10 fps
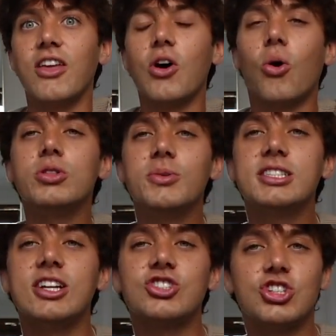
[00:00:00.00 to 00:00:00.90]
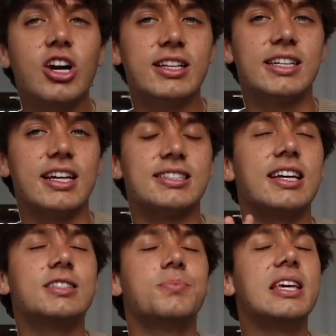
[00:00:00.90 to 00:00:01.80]
and the only reason I started dance
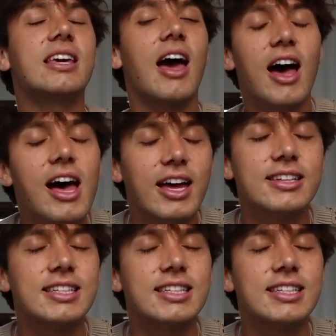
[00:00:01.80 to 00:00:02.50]
is because